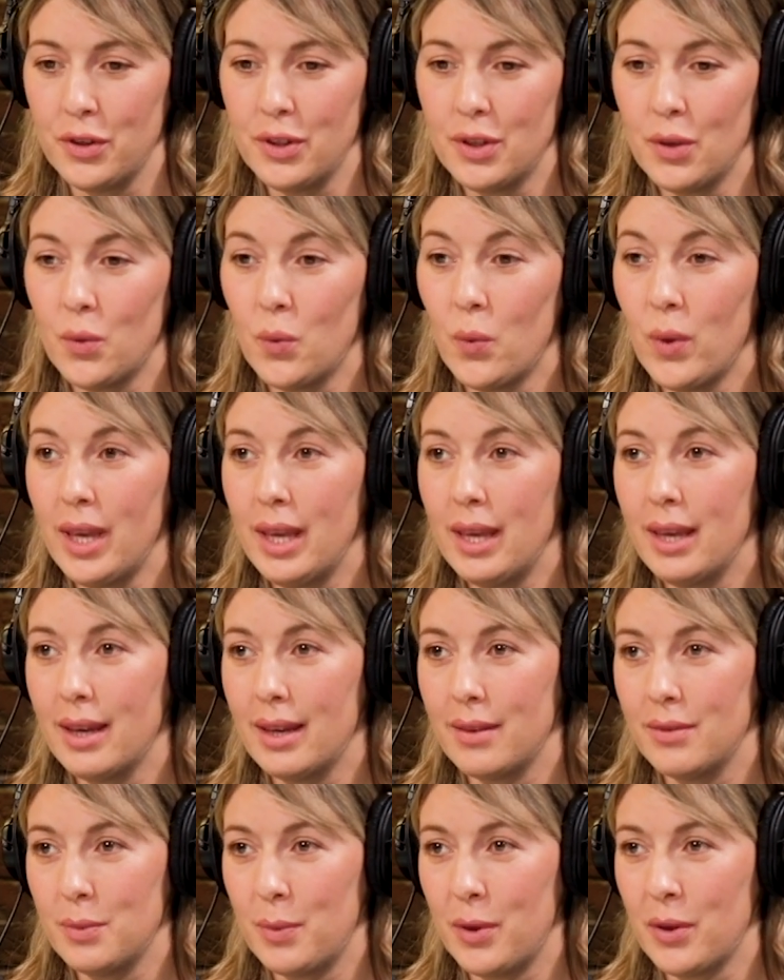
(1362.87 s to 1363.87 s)
So we
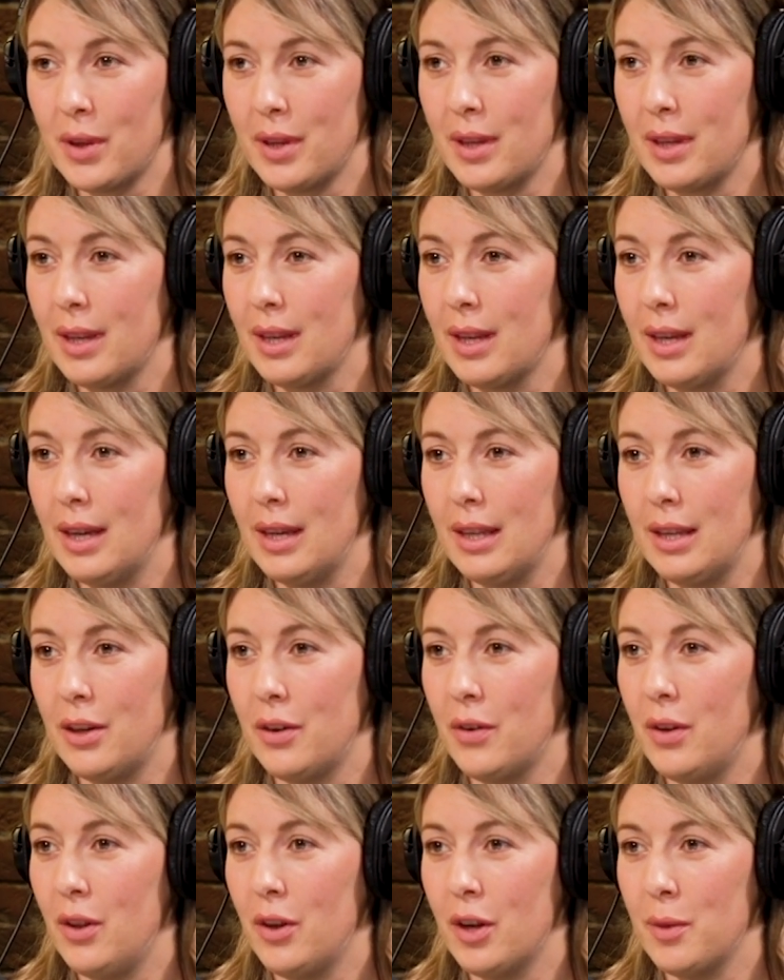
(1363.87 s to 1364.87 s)
have spoken,
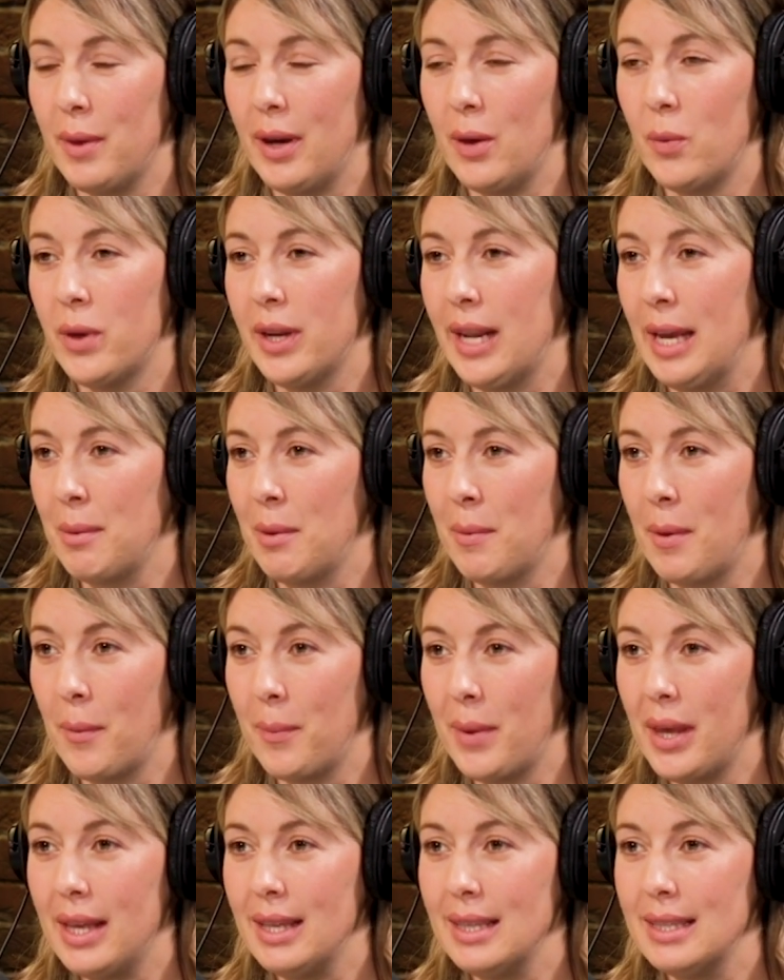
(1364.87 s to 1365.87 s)
a lot about what
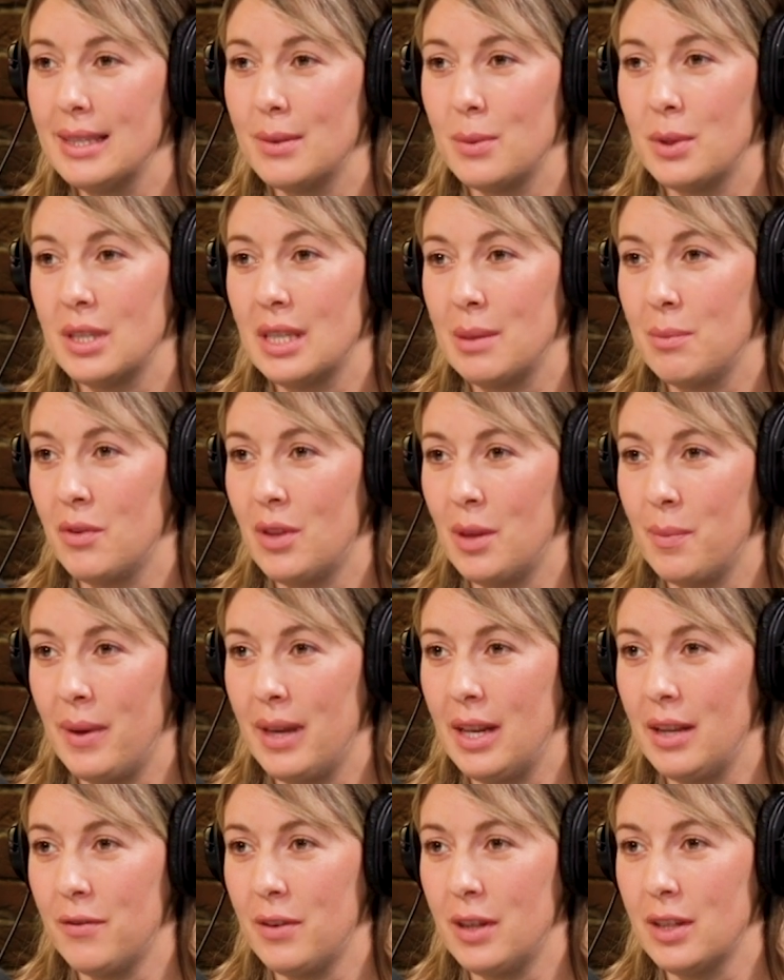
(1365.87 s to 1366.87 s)
MMM is, what some of the
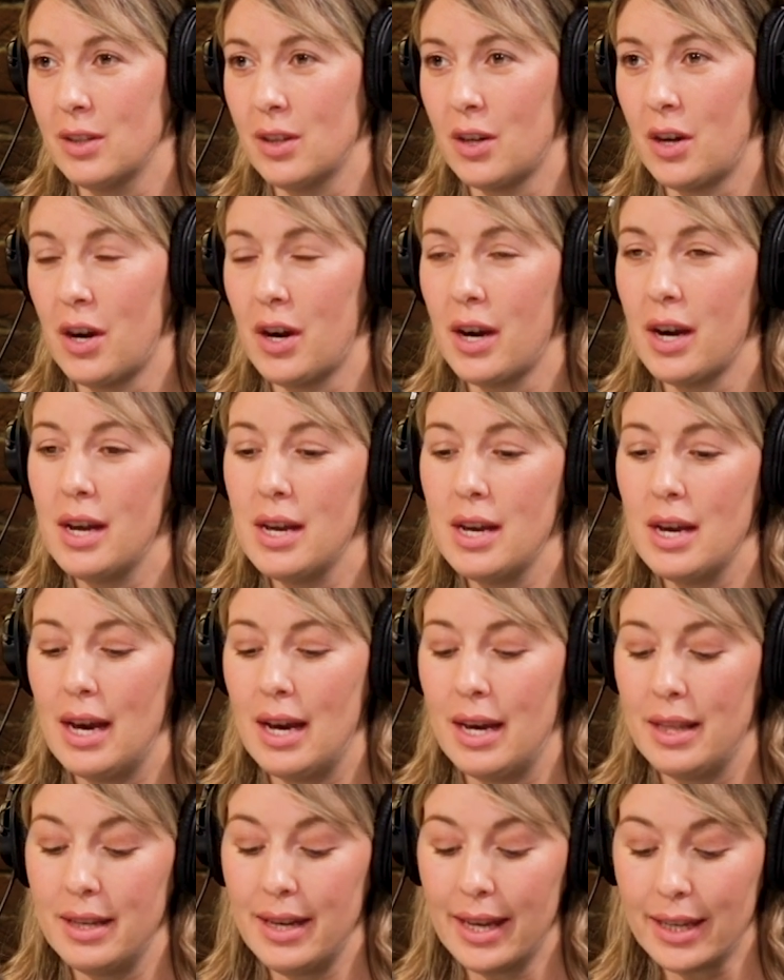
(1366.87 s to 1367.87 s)
benefits are.
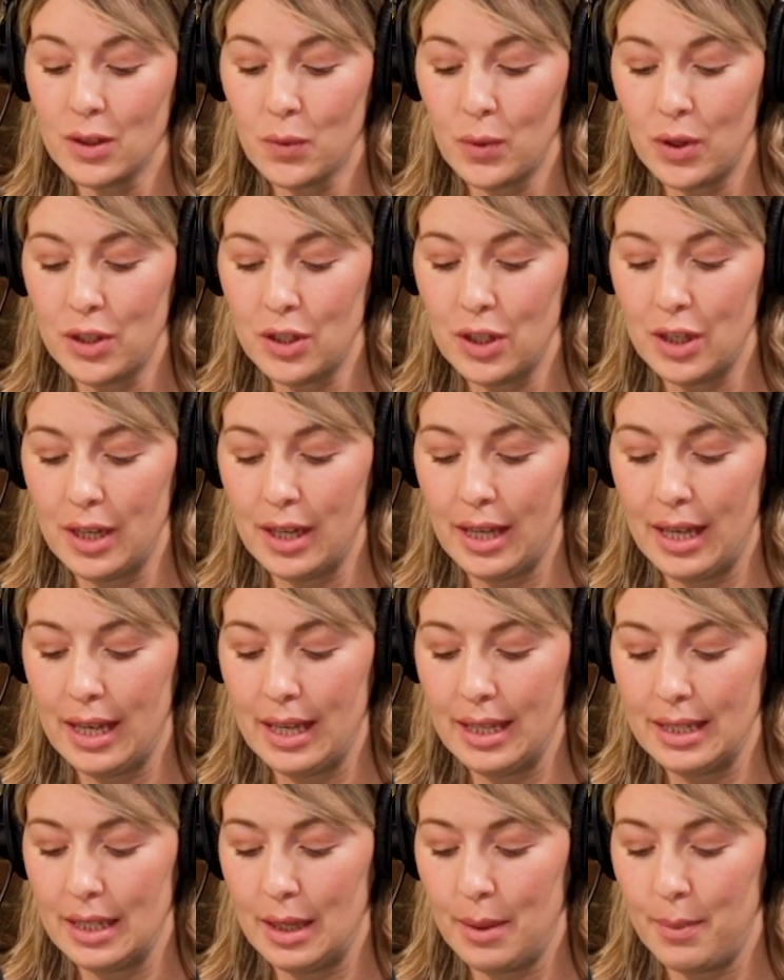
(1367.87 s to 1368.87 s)
The next question
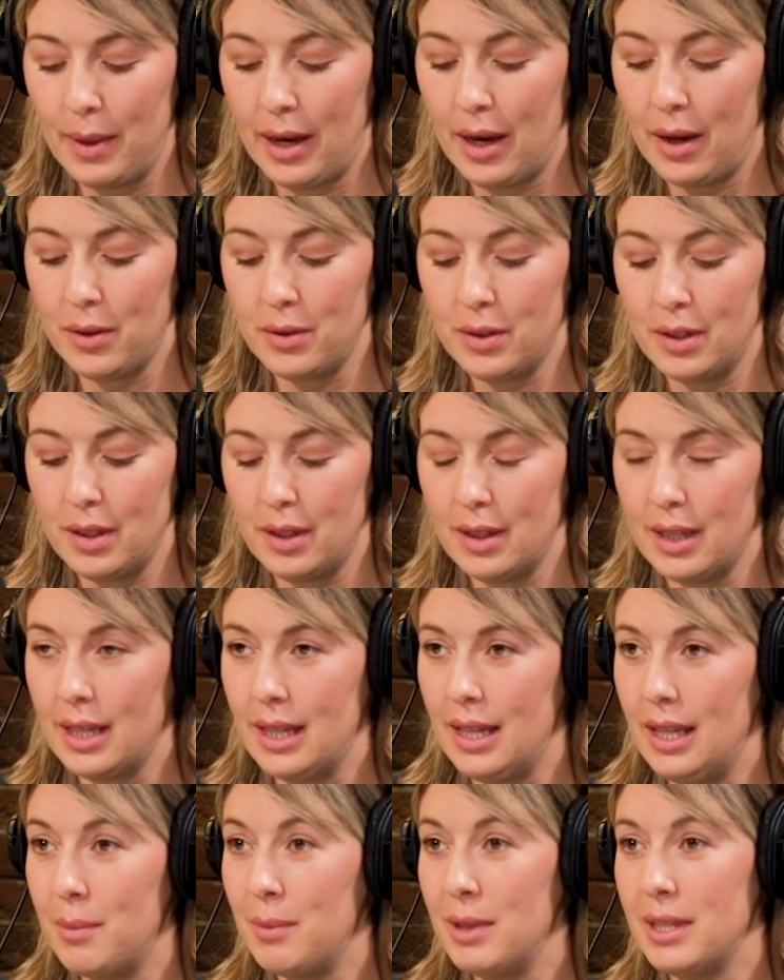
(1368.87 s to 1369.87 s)
is about the
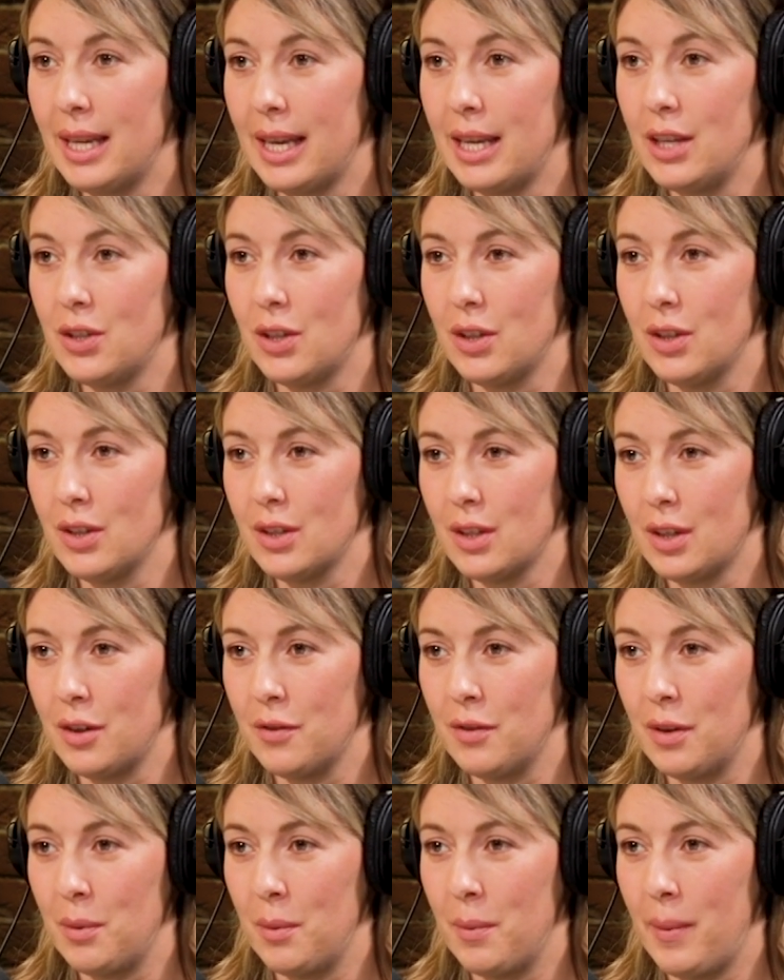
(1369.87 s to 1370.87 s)
limitations
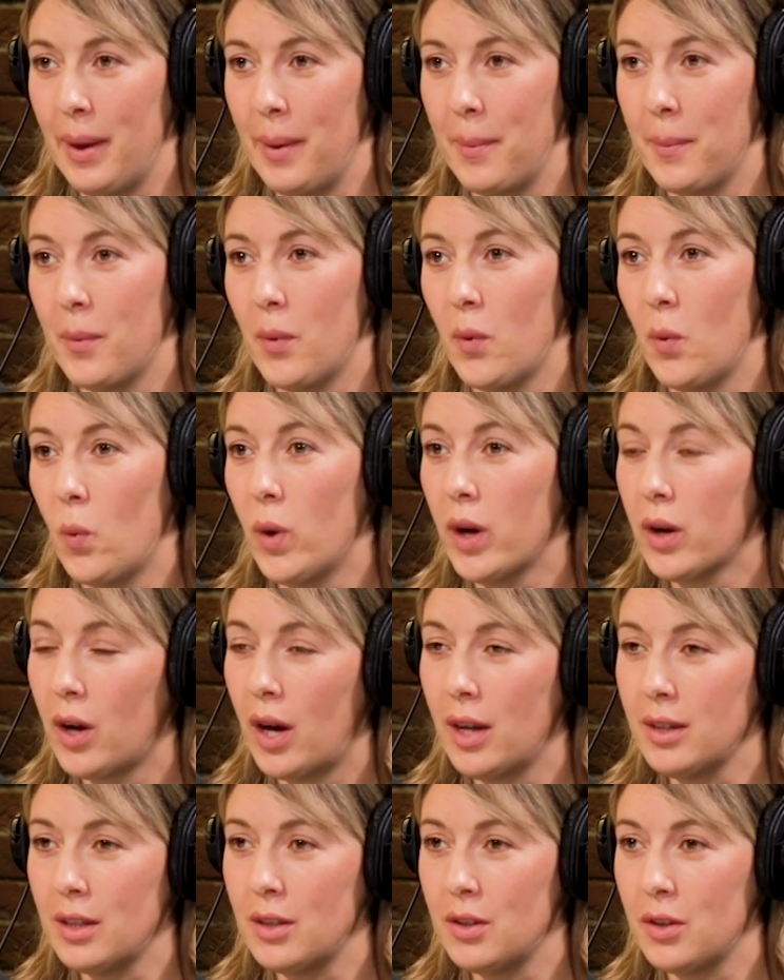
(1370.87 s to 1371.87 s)
of MMM. What
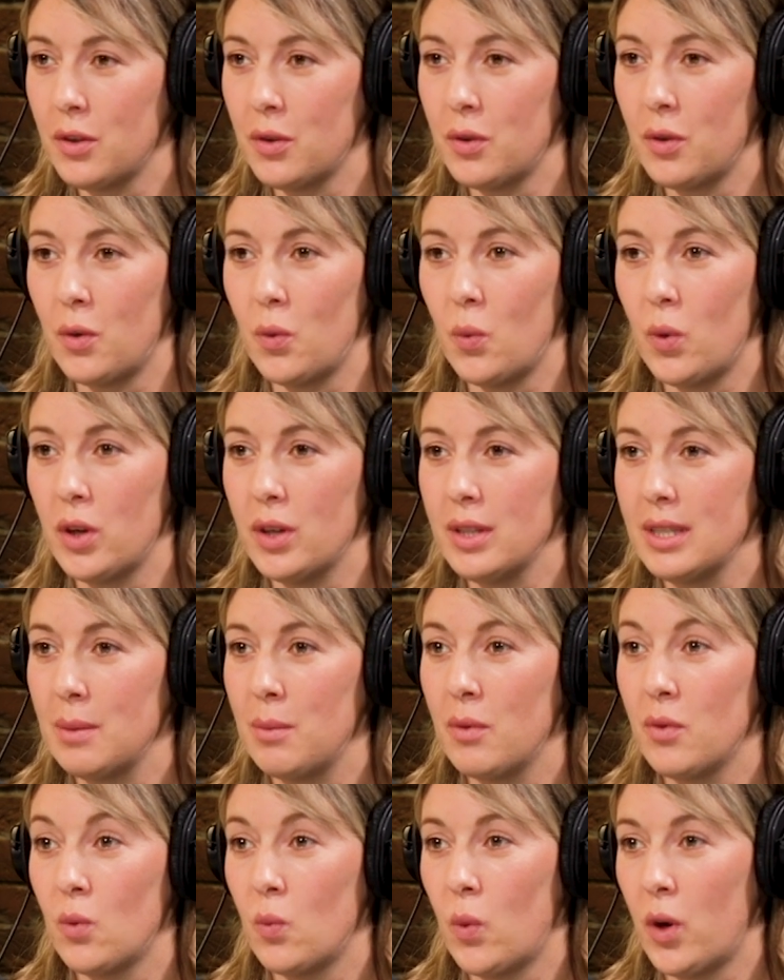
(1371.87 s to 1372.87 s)
can't it do, or what are some
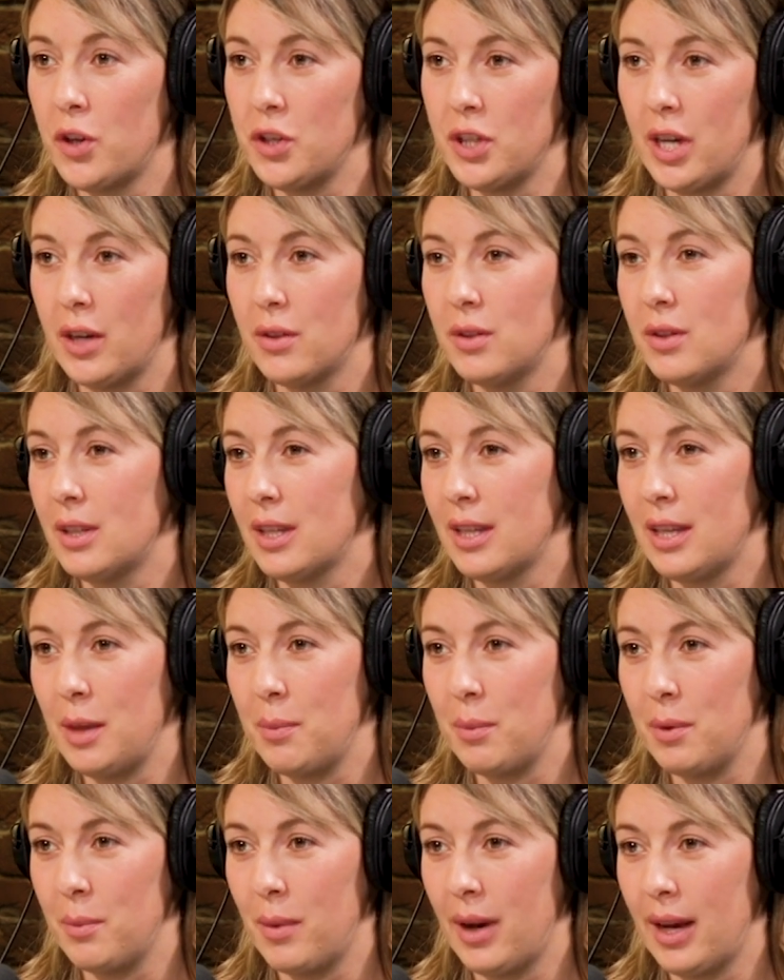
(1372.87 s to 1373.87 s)
of the watch-outs to
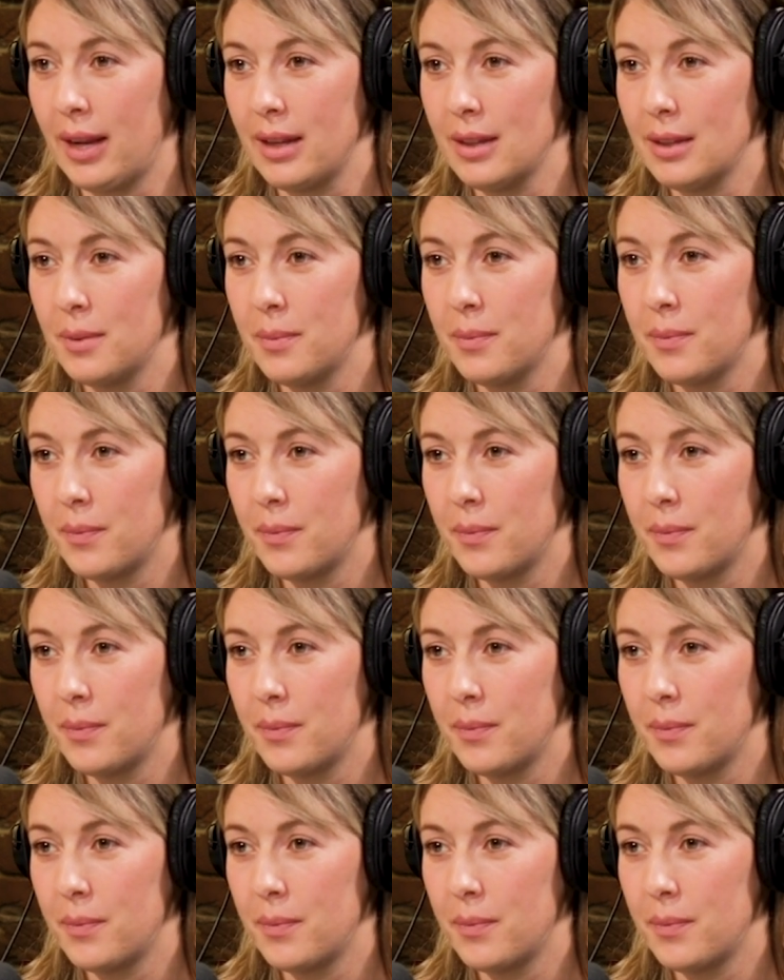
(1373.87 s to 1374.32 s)
keep in mind?